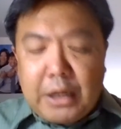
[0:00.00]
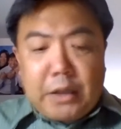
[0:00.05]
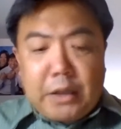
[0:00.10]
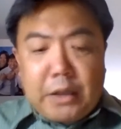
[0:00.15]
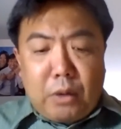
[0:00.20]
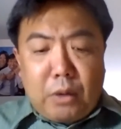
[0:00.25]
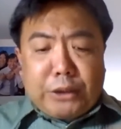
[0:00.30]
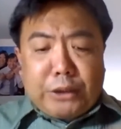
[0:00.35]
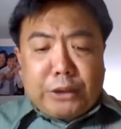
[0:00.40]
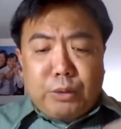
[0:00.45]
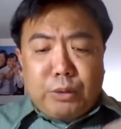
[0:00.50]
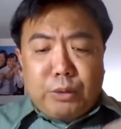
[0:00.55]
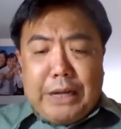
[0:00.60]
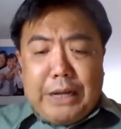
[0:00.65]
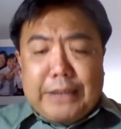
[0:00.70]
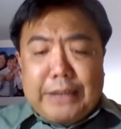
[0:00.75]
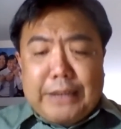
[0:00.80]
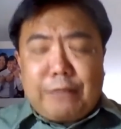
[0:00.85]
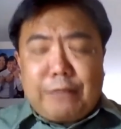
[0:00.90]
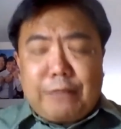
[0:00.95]
Now, as we
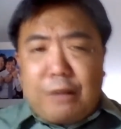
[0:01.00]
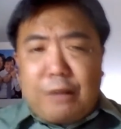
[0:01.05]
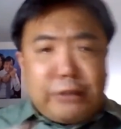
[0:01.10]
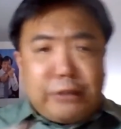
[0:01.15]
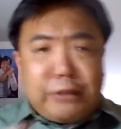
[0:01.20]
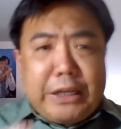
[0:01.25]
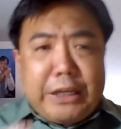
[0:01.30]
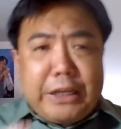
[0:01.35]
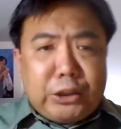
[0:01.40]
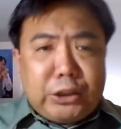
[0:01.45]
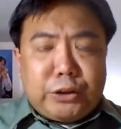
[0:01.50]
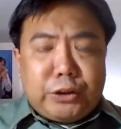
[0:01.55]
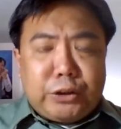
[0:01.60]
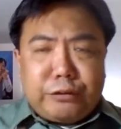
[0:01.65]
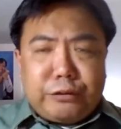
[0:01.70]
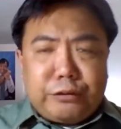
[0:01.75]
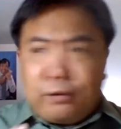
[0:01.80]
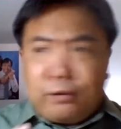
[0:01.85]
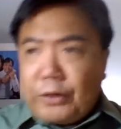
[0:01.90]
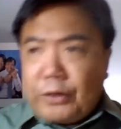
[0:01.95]
lay the
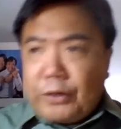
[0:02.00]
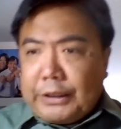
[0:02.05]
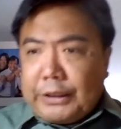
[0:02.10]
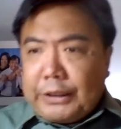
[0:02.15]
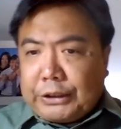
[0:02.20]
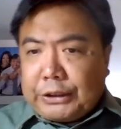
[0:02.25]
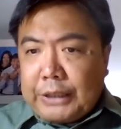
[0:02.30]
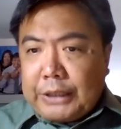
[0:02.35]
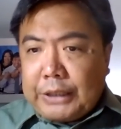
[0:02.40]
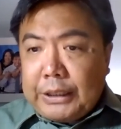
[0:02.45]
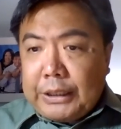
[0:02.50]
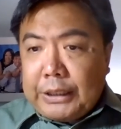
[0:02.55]
foundation for this